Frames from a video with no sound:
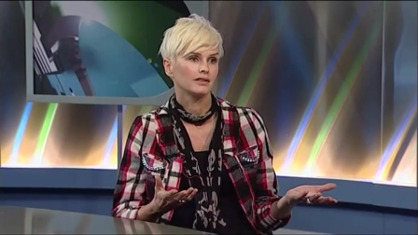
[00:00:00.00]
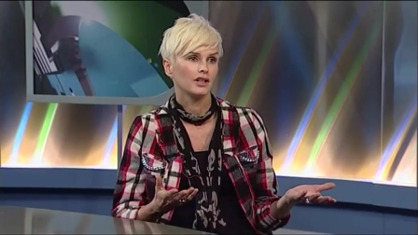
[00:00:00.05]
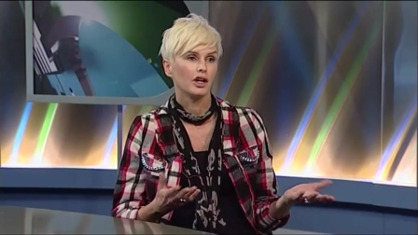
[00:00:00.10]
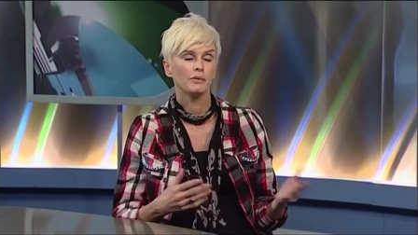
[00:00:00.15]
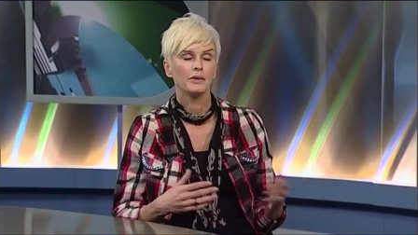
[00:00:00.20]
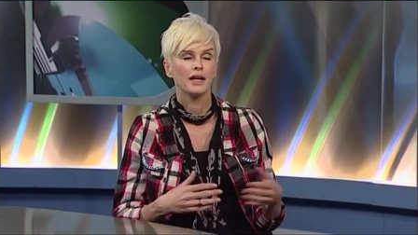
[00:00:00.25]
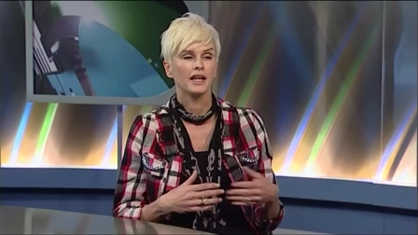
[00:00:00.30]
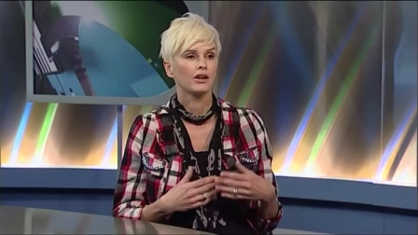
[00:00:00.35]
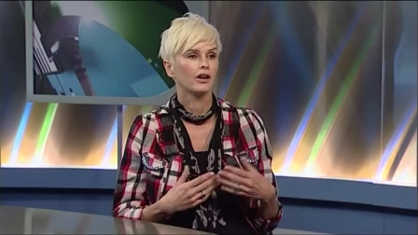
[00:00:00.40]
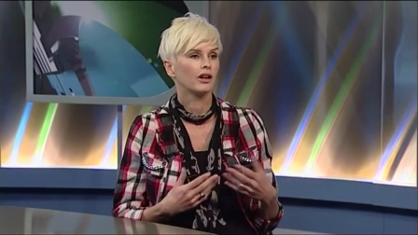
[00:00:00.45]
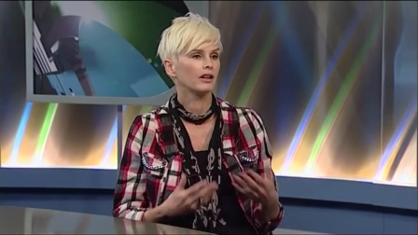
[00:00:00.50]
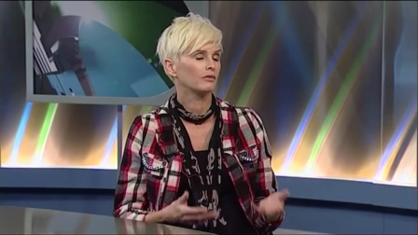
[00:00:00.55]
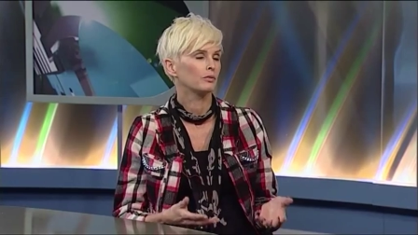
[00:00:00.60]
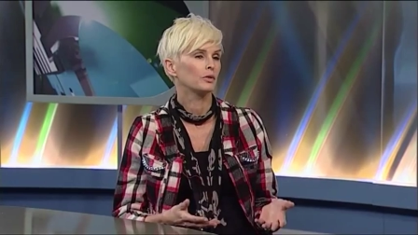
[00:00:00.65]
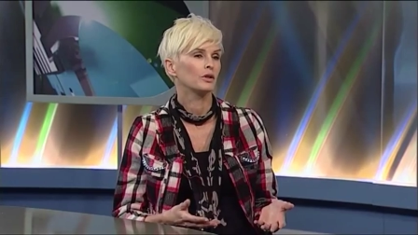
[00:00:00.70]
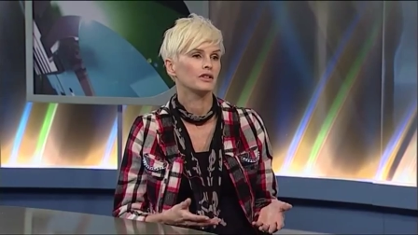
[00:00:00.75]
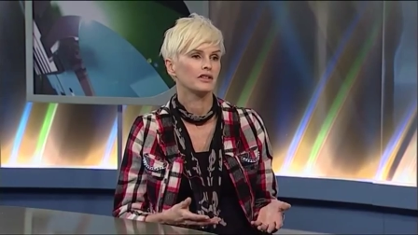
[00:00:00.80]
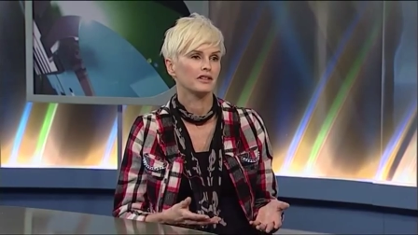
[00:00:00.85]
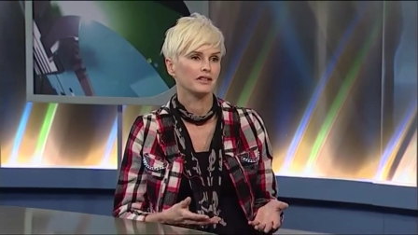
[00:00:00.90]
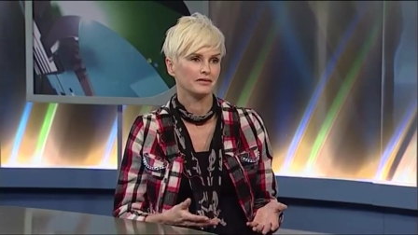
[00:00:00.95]
I'm mm. that kind of
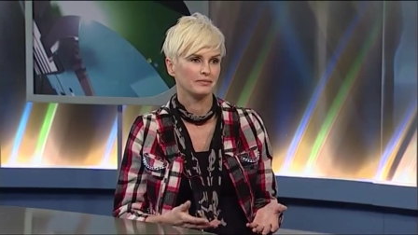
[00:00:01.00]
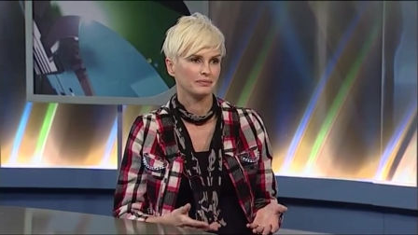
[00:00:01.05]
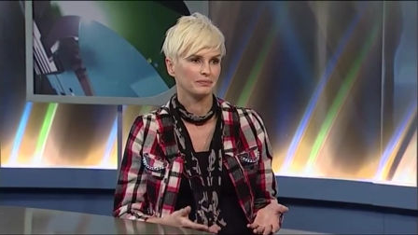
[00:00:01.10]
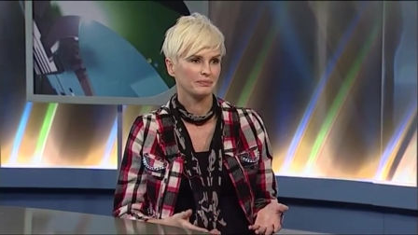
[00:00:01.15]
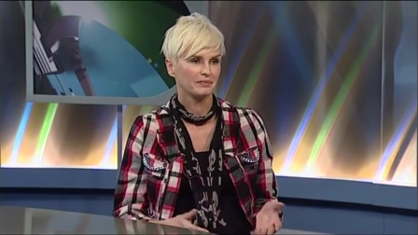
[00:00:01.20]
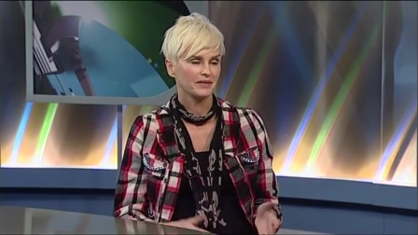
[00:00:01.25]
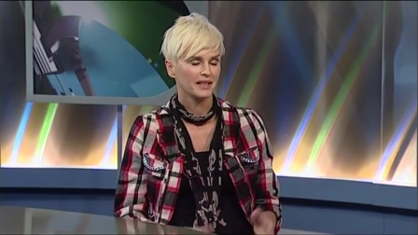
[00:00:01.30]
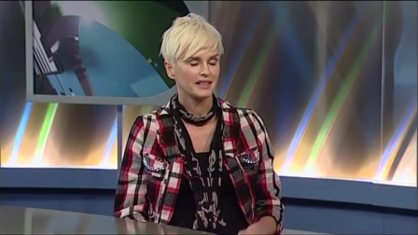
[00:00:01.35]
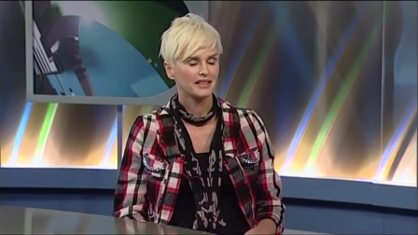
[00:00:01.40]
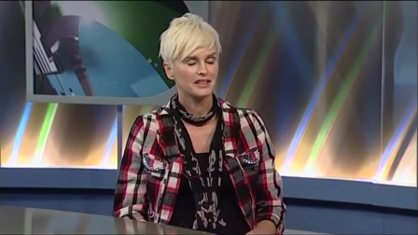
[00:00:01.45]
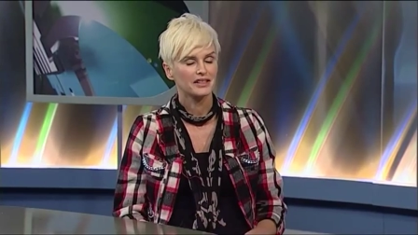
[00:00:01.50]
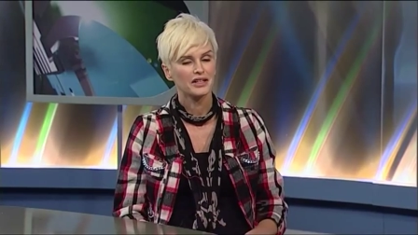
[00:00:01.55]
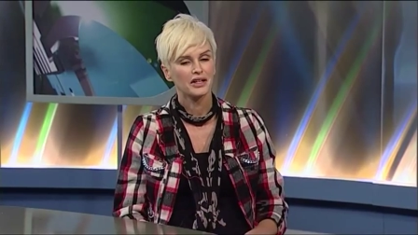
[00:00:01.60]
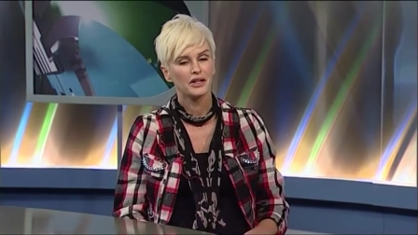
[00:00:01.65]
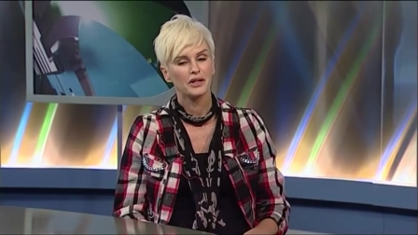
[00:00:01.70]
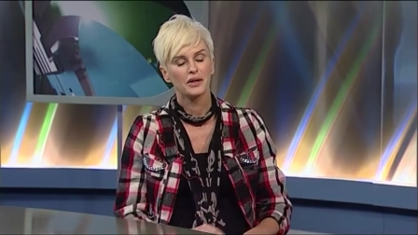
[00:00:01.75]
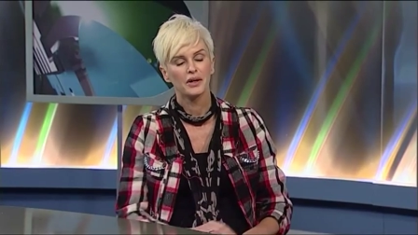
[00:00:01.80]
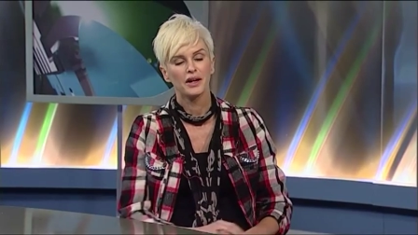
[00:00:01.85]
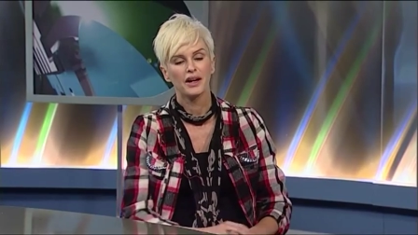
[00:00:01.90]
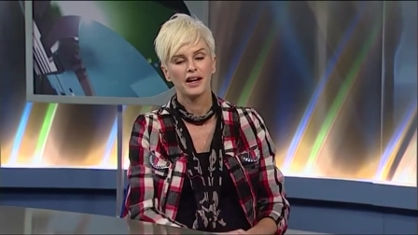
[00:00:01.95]
person. Yeah.
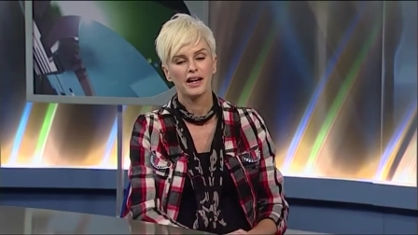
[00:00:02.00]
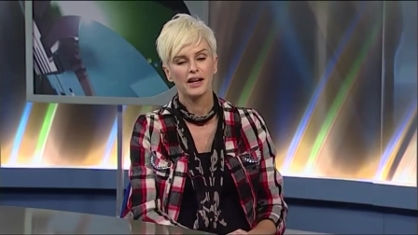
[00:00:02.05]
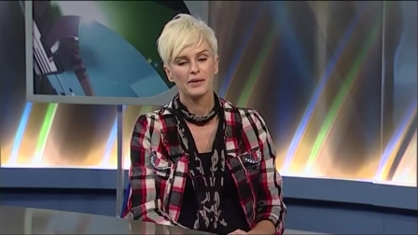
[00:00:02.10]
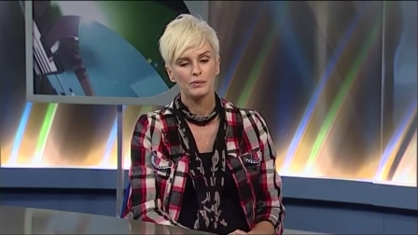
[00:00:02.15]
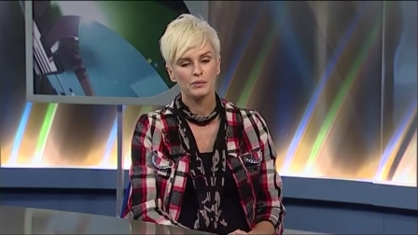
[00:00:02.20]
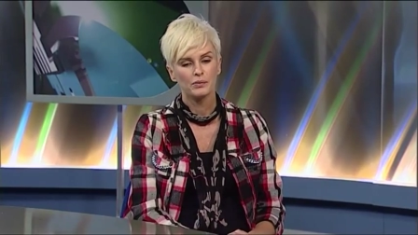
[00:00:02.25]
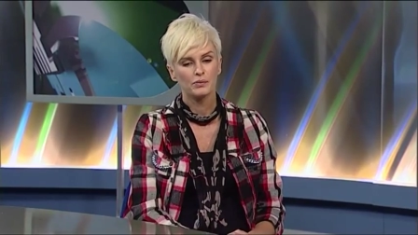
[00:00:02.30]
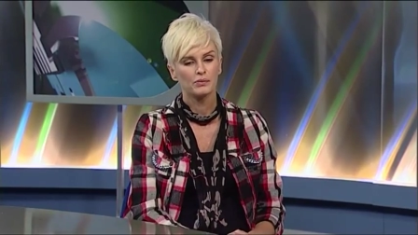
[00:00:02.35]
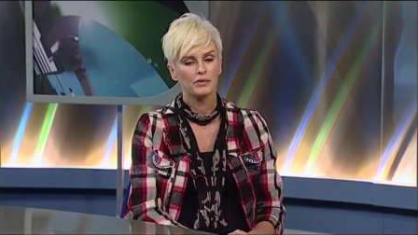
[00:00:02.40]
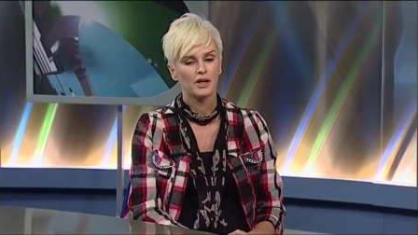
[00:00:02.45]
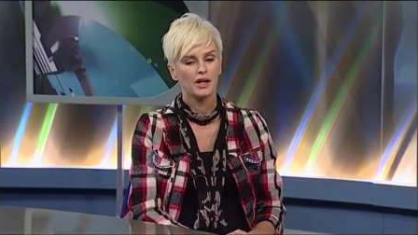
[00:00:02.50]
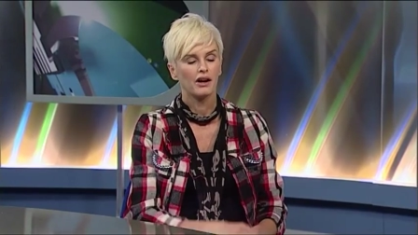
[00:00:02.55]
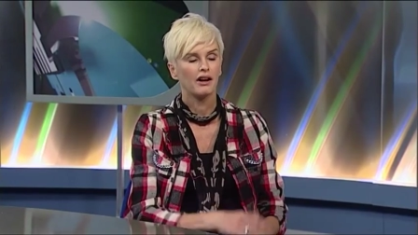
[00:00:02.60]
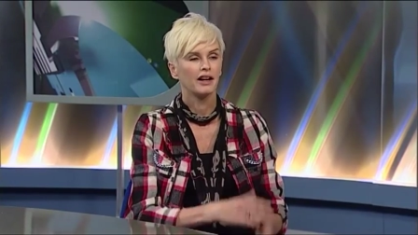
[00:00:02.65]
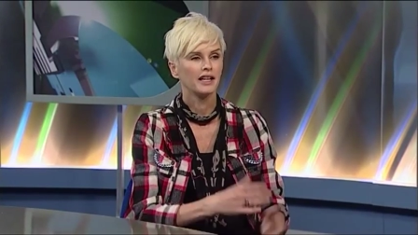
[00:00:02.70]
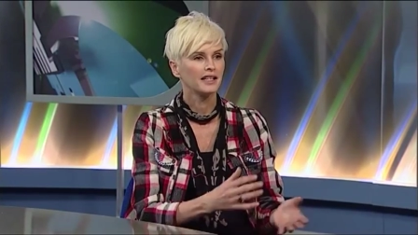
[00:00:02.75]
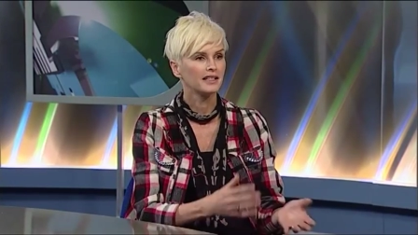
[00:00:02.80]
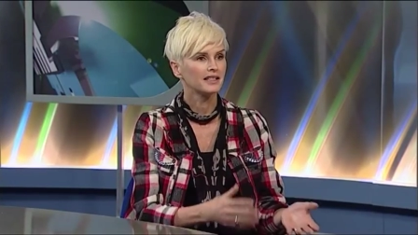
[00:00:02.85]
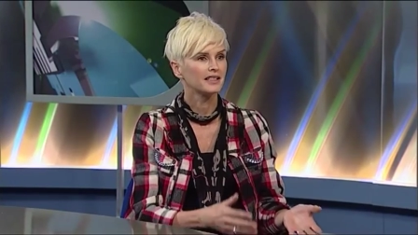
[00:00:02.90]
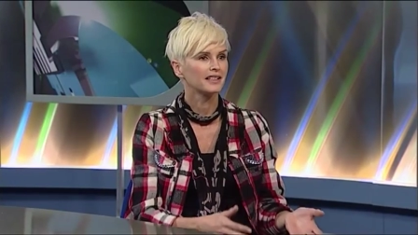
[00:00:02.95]
So um,
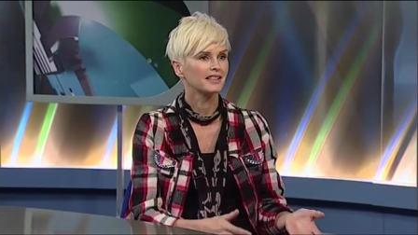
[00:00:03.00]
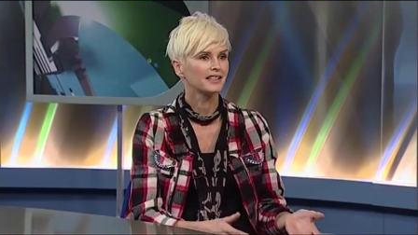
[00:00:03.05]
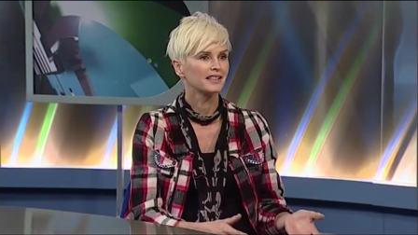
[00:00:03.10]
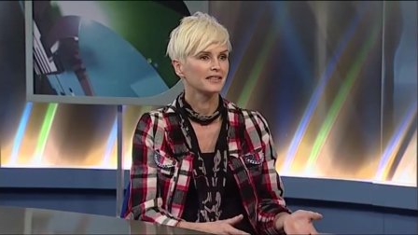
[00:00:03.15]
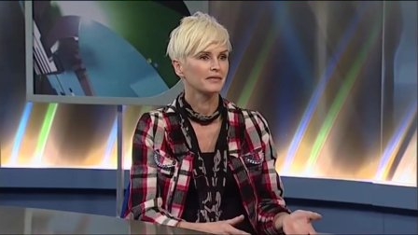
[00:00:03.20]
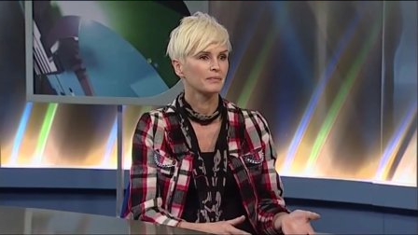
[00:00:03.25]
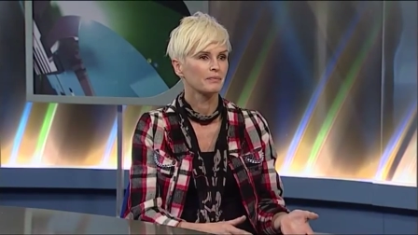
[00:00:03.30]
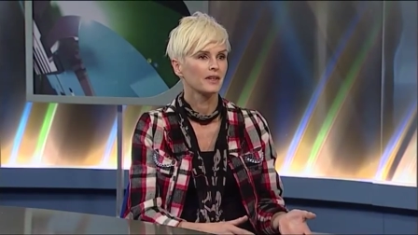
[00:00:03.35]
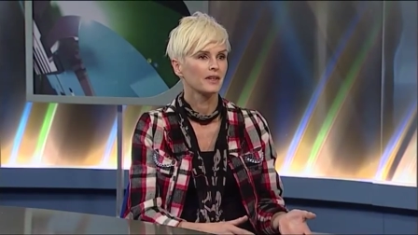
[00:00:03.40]
I entered,